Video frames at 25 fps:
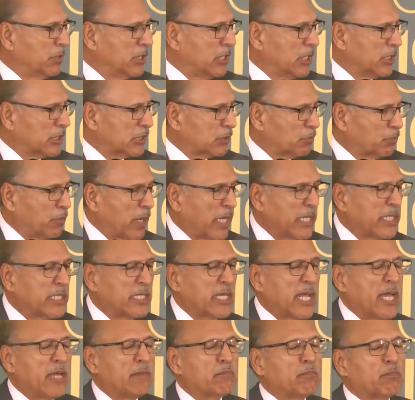
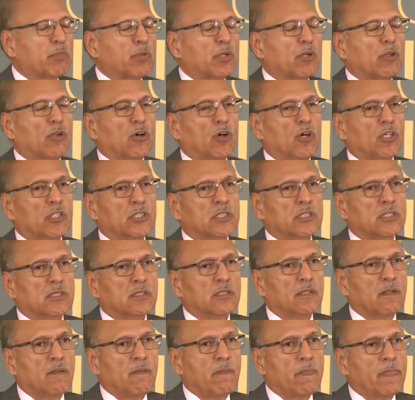despite ample laws,
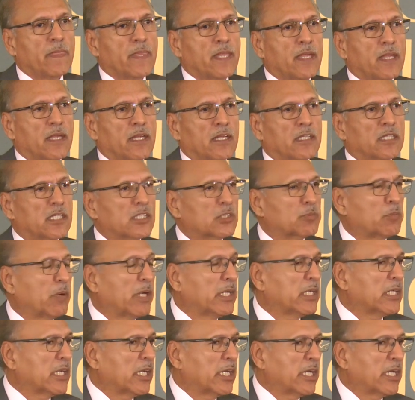despite,